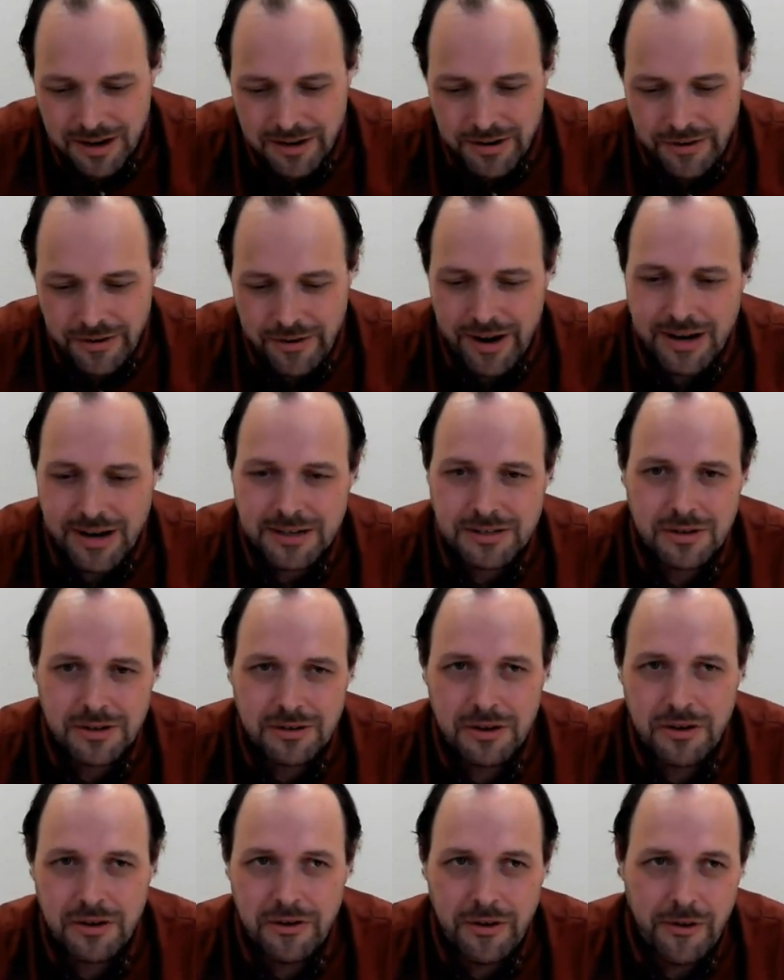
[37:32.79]
reactor
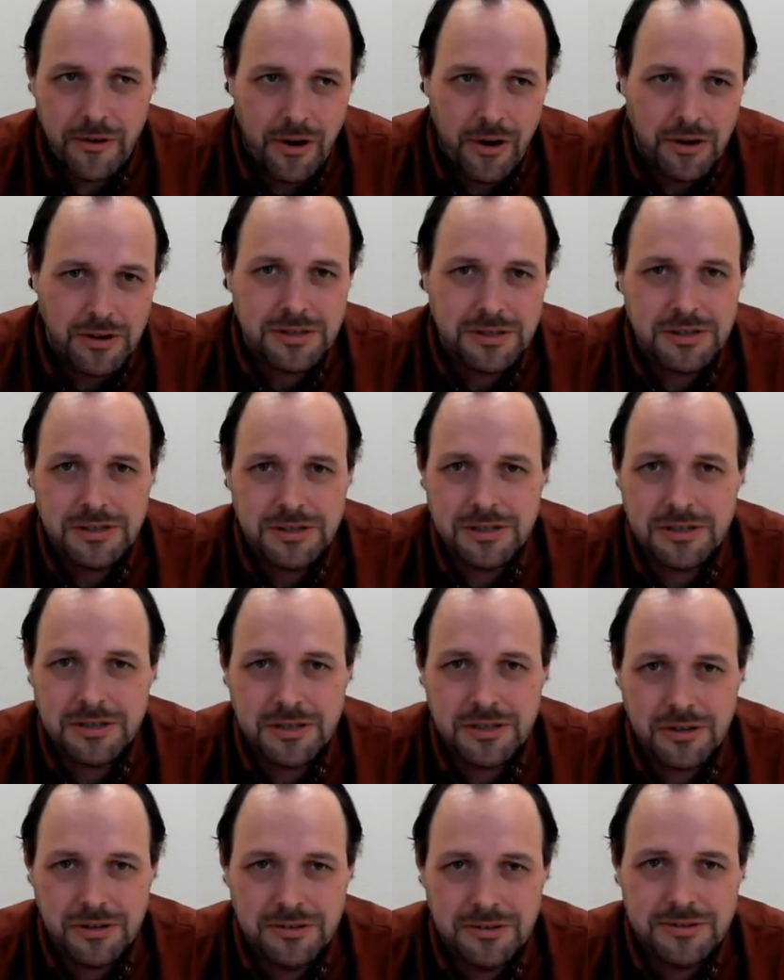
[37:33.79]
rod
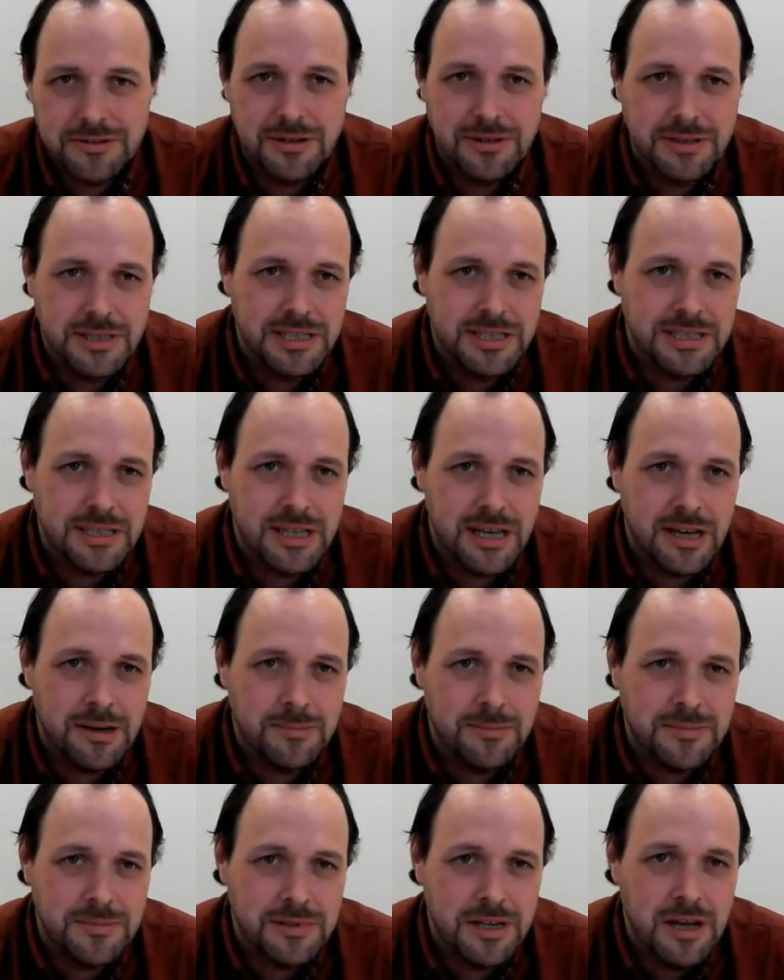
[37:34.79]
control
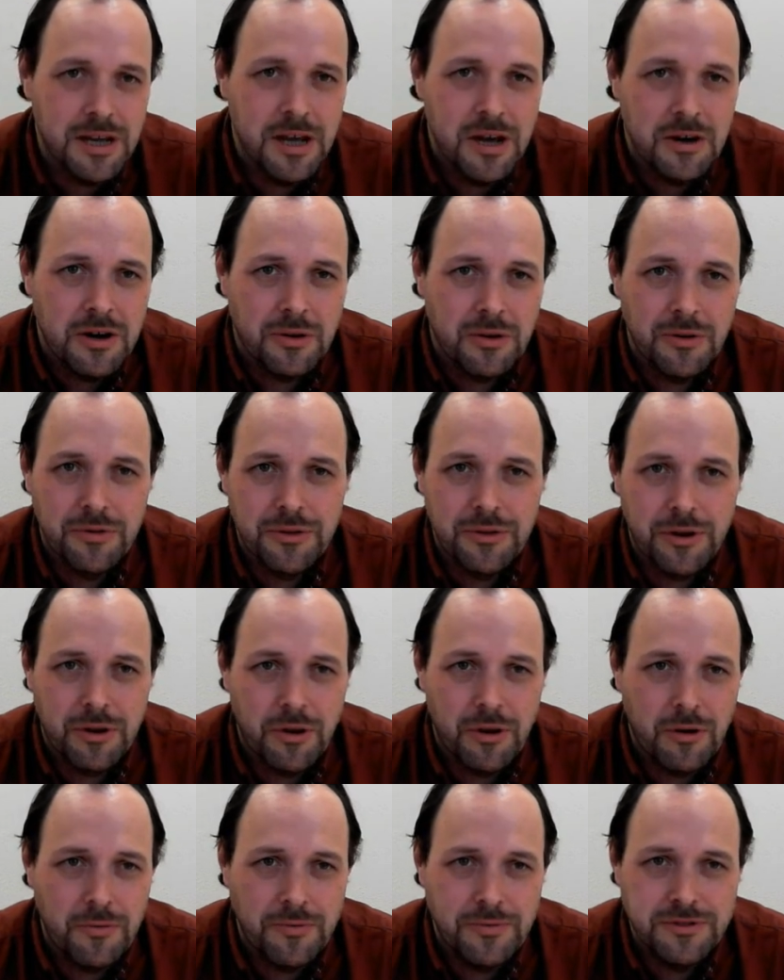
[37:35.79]
systems,
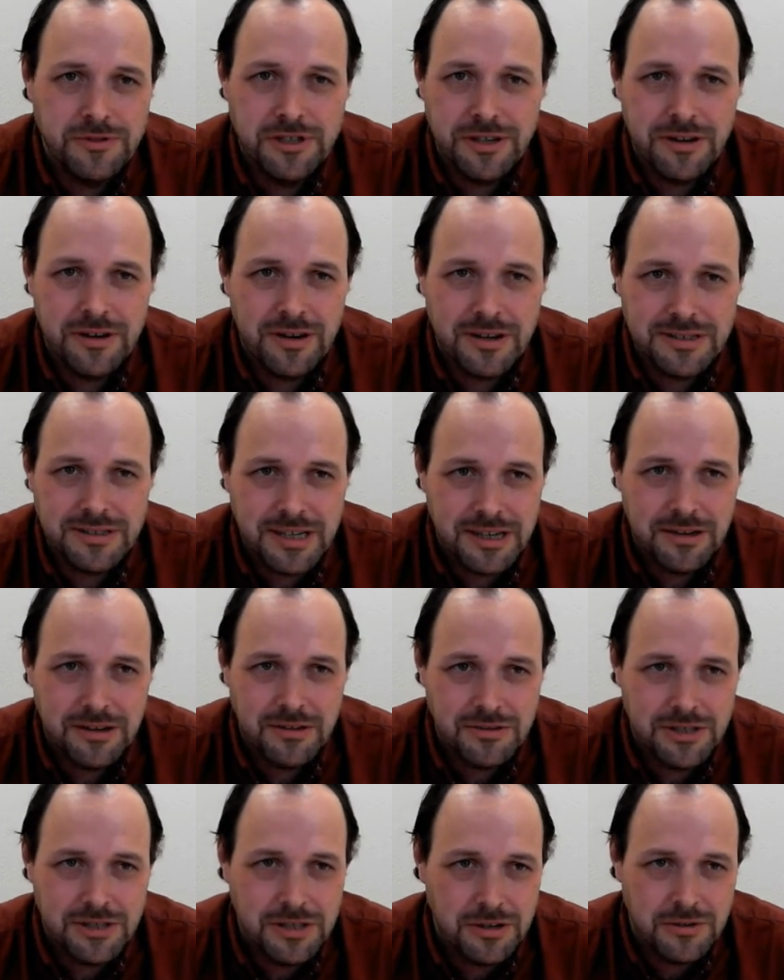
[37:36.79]
control of general
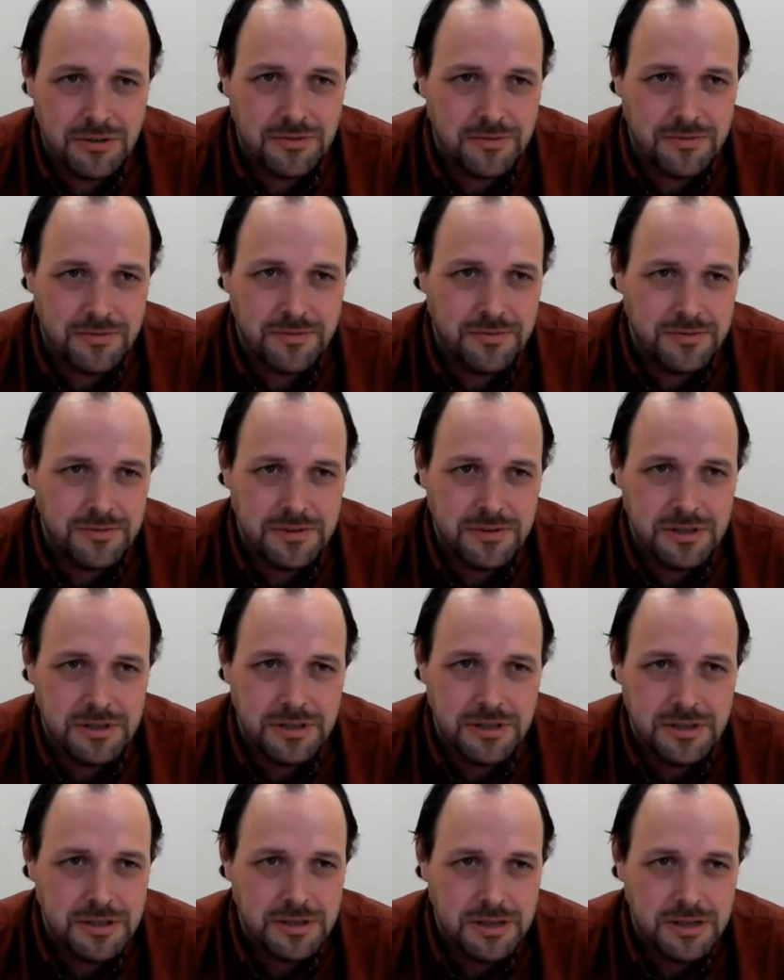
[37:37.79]
technology of
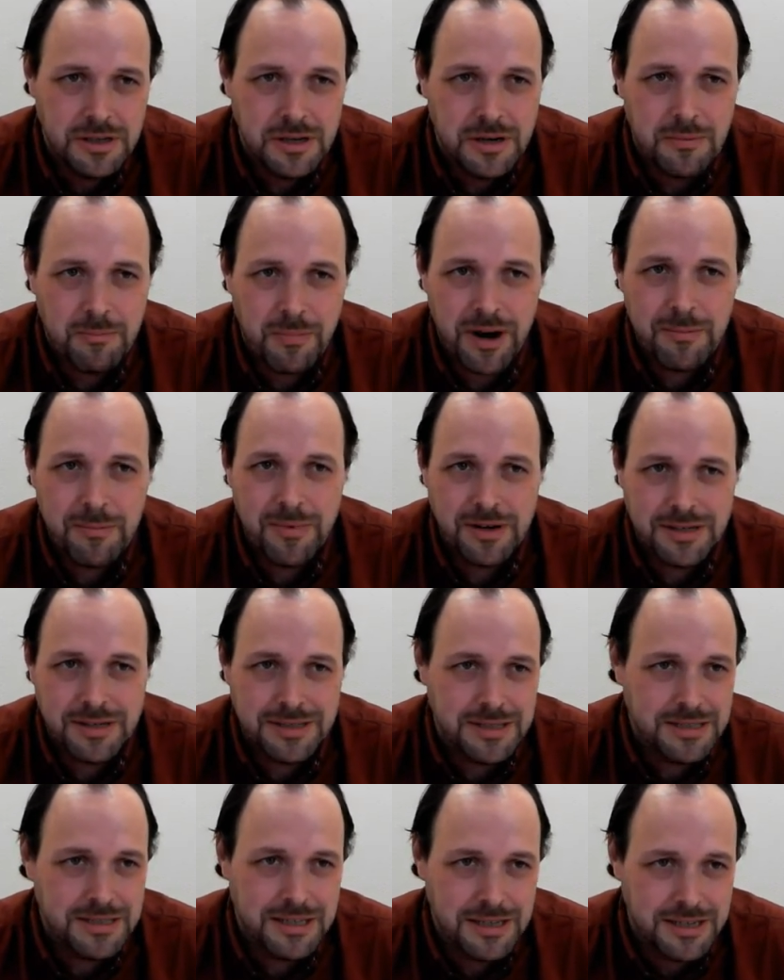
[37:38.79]
the primary
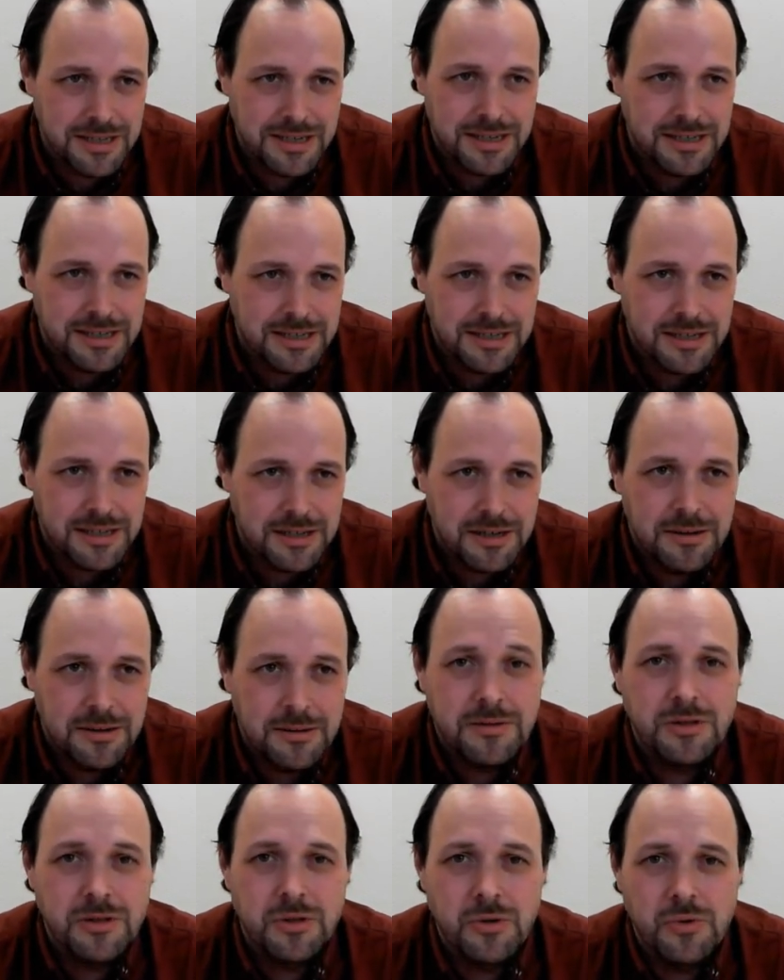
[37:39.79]
circuit
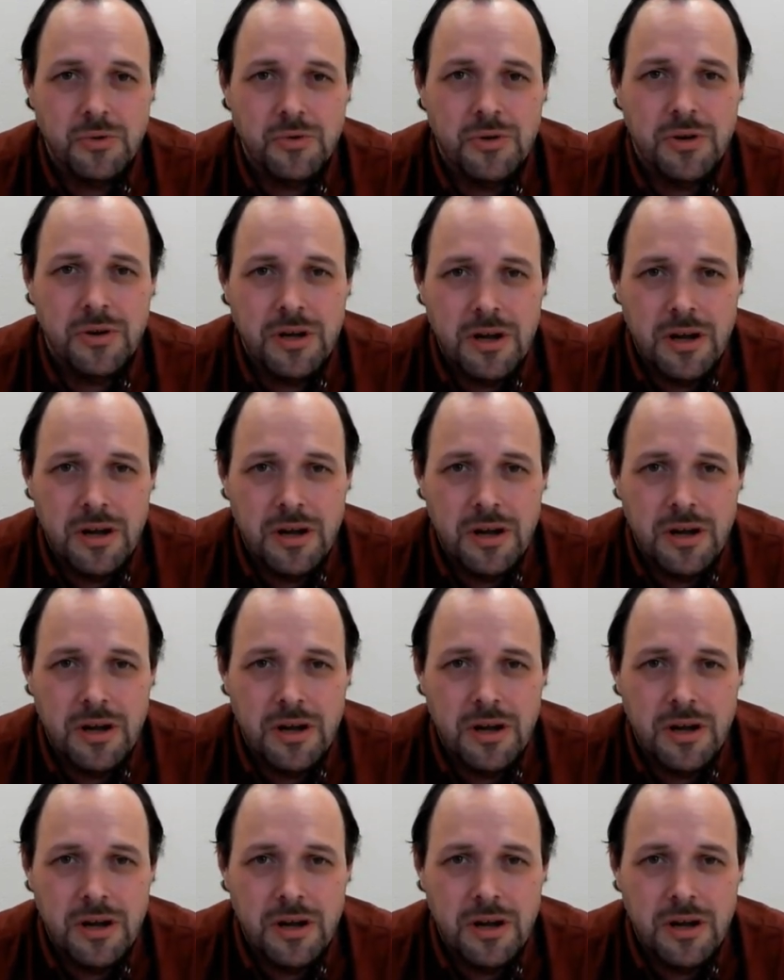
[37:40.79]
too.